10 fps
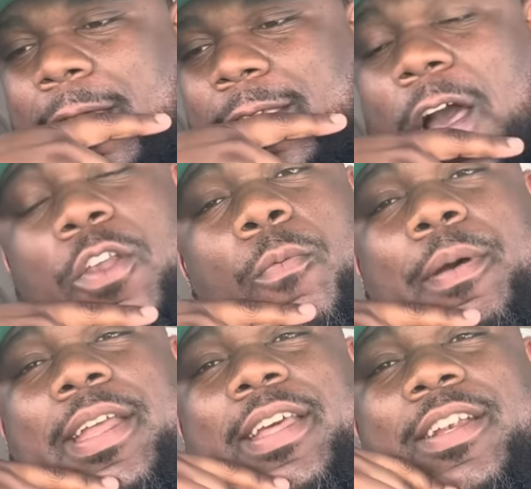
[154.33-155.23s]
Y'all know
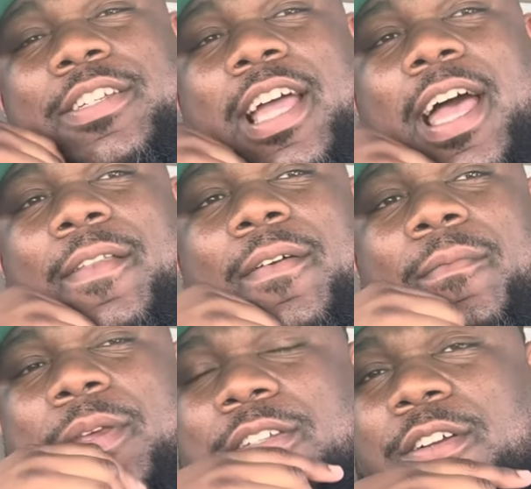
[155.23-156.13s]
Peyton Hendershot.
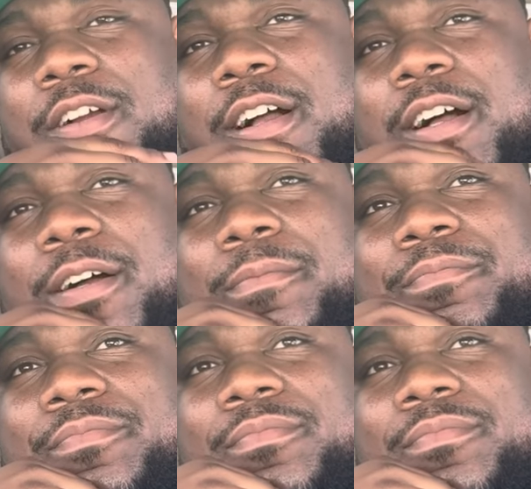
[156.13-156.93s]
Mr.